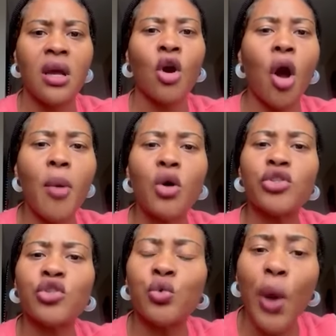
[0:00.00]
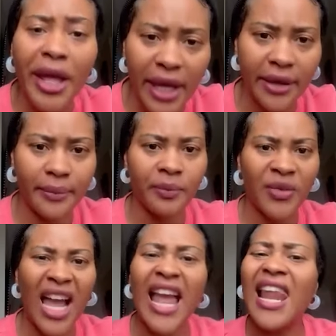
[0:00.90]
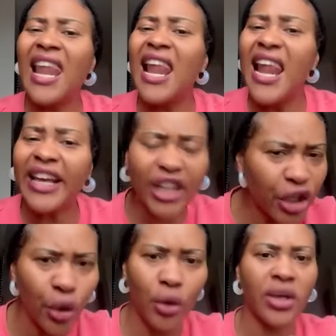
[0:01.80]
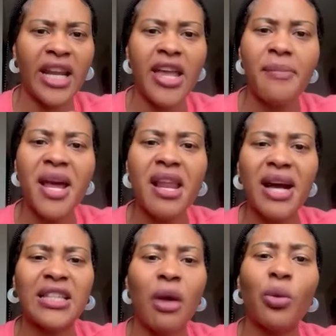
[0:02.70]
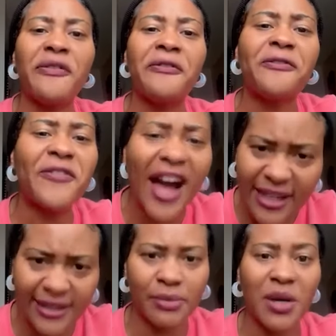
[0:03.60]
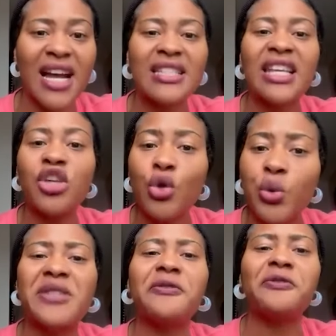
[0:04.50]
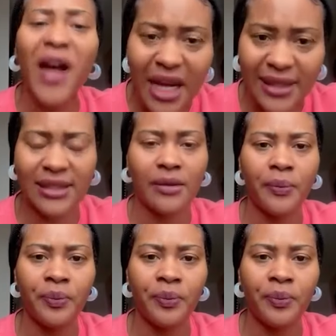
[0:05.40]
come out swinging and lick you in your belly button with facts, because he used facts.